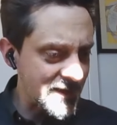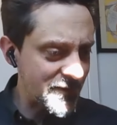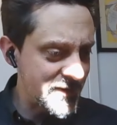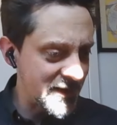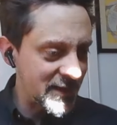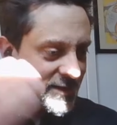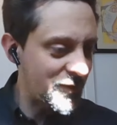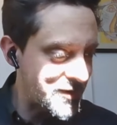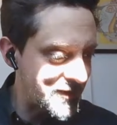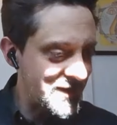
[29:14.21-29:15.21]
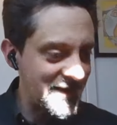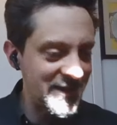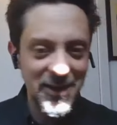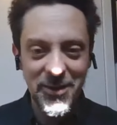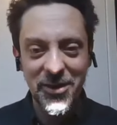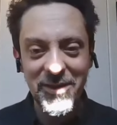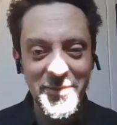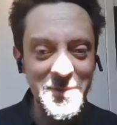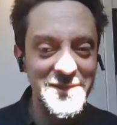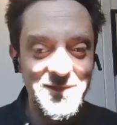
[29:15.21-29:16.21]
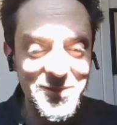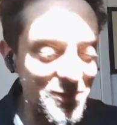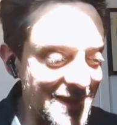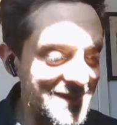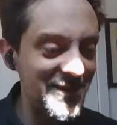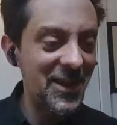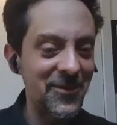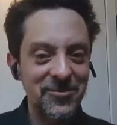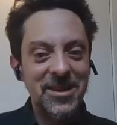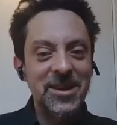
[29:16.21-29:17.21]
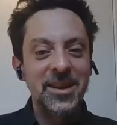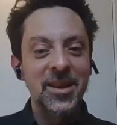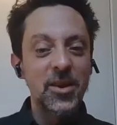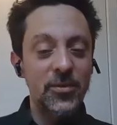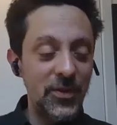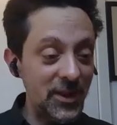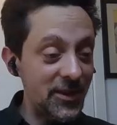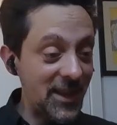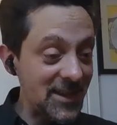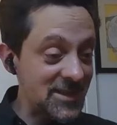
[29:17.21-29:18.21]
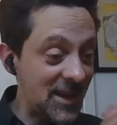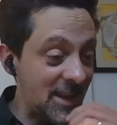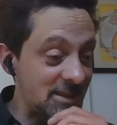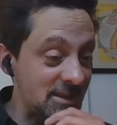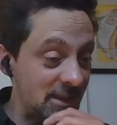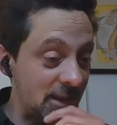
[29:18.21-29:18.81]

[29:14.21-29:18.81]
I've seen there's lots of chatting going on. I've been talking, so I haven't really followed that chat.